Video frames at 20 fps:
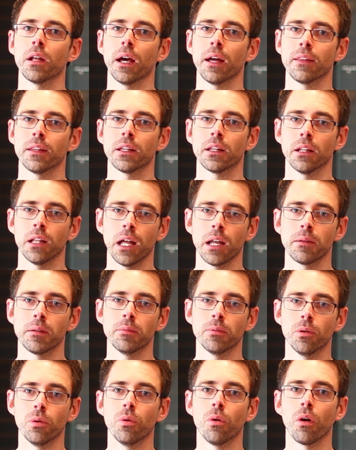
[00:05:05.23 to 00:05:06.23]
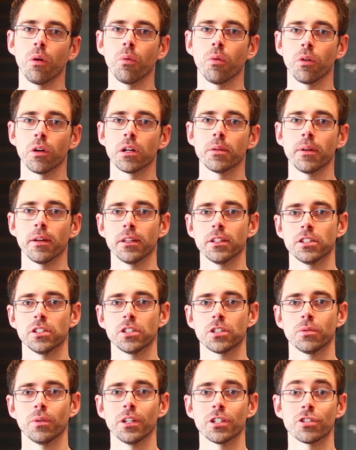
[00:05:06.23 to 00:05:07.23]
I think a lot of people who are worried about the
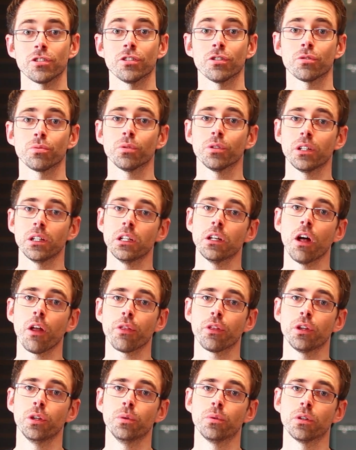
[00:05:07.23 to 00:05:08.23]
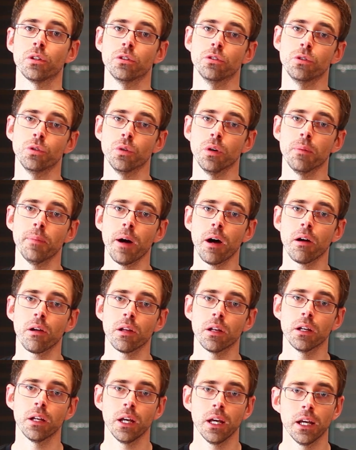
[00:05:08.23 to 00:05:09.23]
situation, there's really nothing you can do about
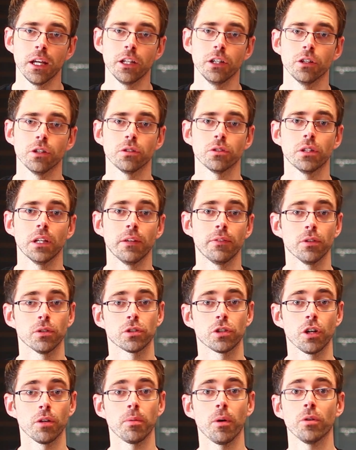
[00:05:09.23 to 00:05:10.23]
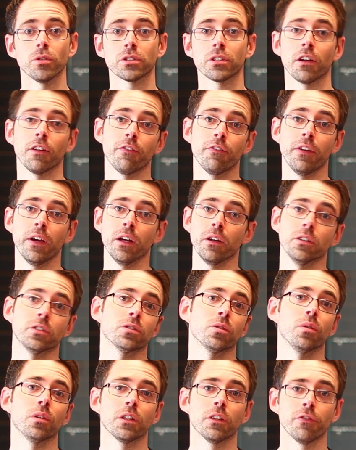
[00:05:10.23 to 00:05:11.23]
it. If your turbo is going to fail, it's
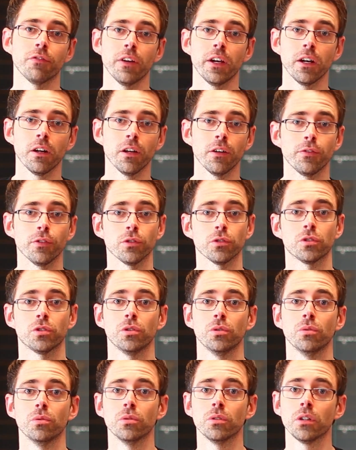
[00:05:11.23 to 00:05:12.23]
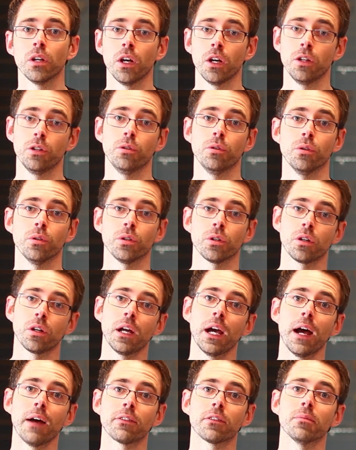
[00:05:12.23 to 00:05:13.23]
going to fail. If you're tuned, you're either going
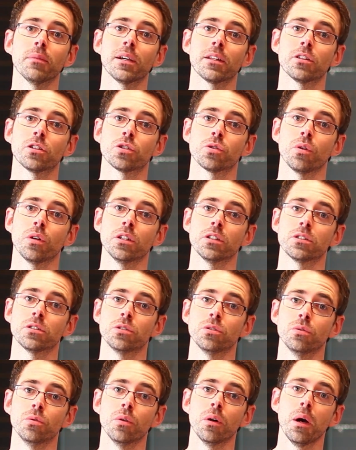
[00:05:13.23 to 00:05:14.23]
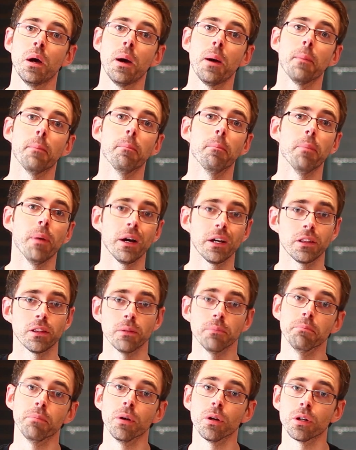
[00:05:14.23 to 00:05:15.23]
to have to make the choice to bite the
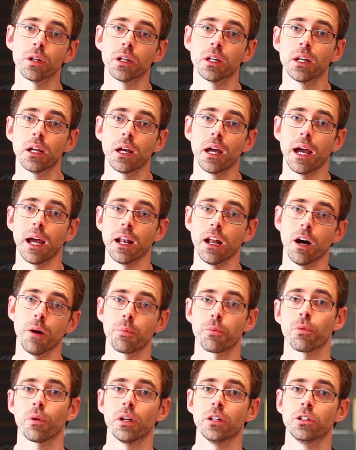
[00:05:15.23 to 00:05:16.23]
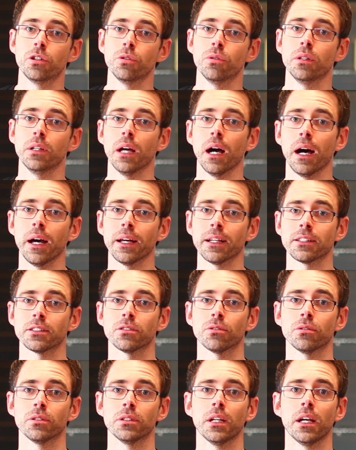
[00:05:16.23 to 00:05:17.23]
bullet and upgrade to the
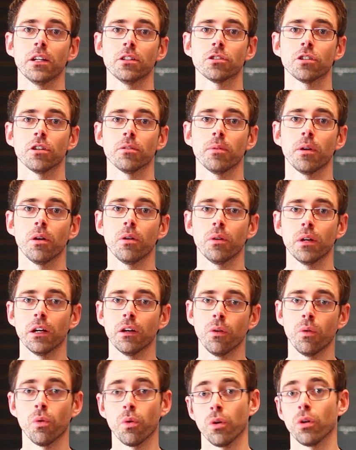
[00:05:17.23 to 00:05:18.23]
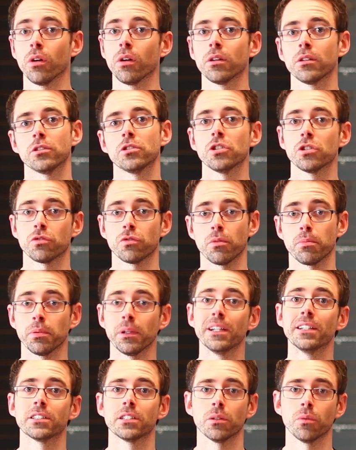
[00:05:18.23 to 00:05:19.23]
IS38 turbo, or just
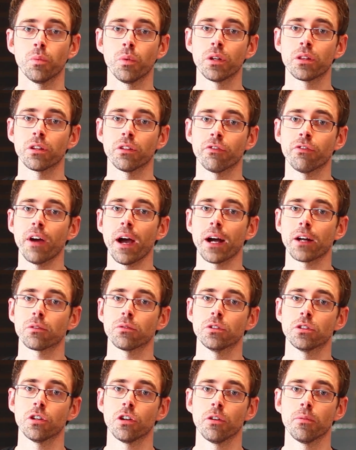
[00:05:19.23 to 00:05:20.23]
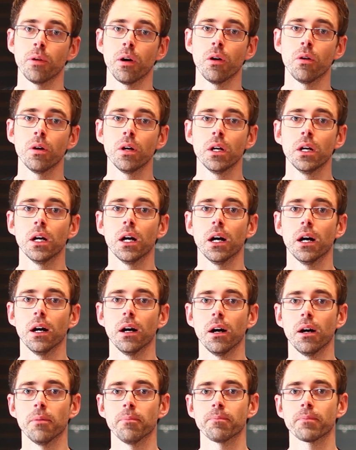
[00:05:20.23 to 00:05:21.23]
replace it with the factory turbo,
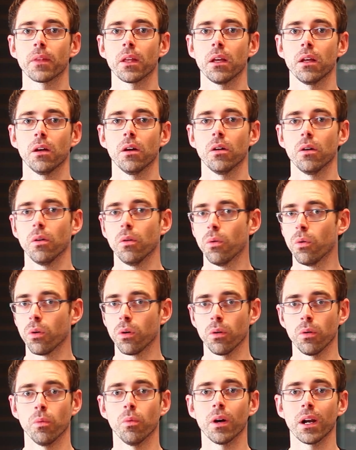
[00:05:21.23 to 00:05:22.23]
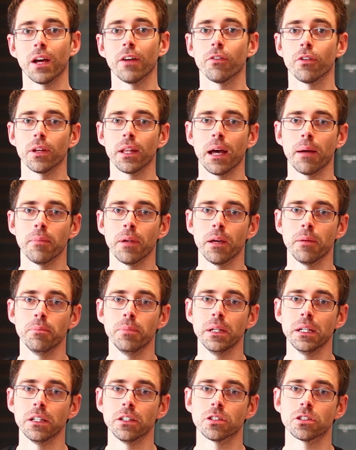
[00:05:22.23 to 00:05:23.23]
or whatever that may
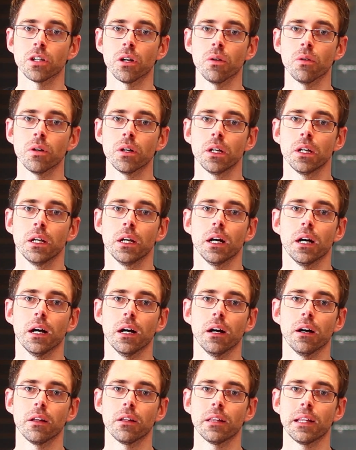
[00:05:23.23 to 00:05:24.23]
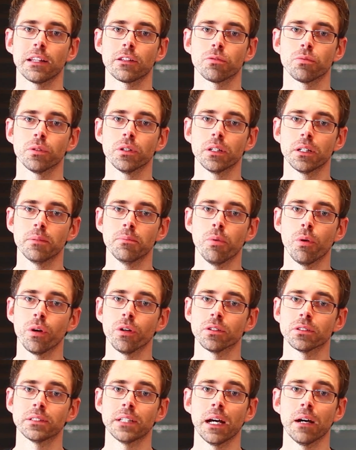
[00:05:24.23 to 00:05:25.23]
be. So that's really
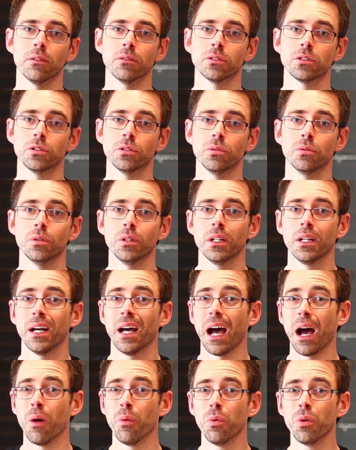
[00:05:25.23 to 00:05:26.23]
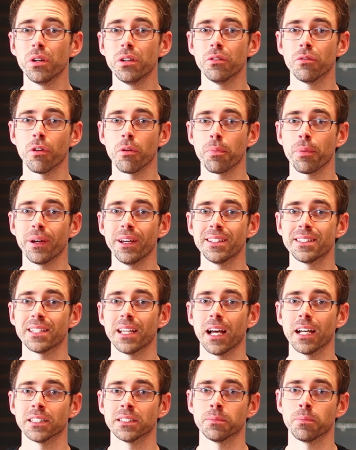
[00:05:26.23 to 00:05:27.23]
boils down to, I wouldn't replace it
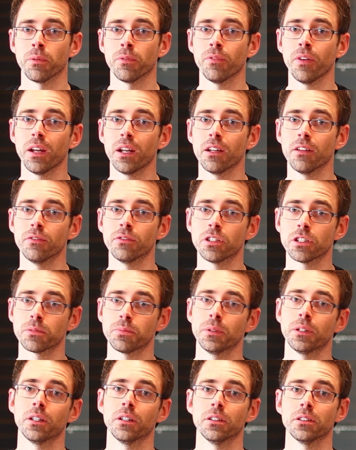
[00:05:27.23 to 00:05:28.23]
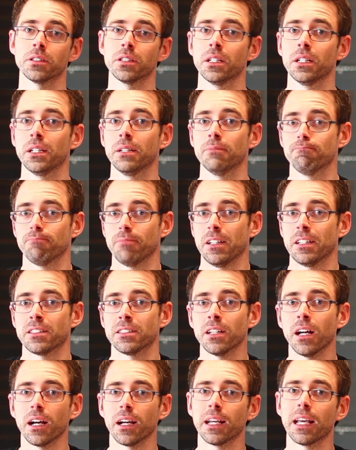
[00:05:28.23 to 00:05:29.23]
as a preventative just because it's
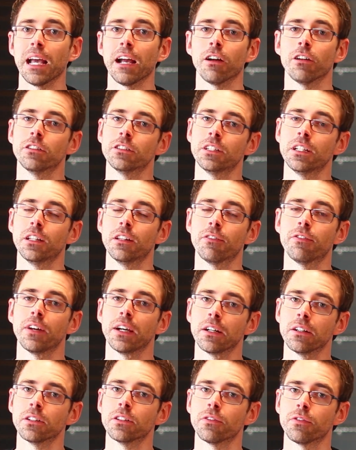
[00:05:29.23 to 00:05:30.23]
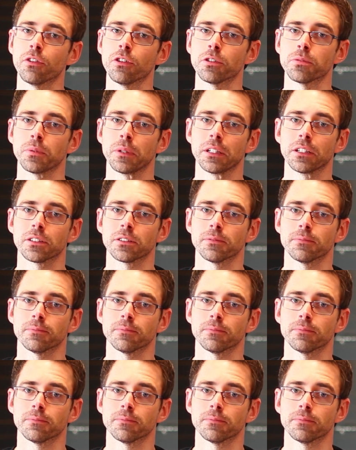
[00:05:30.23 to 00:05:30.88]
not guaranteed to fail in the first place.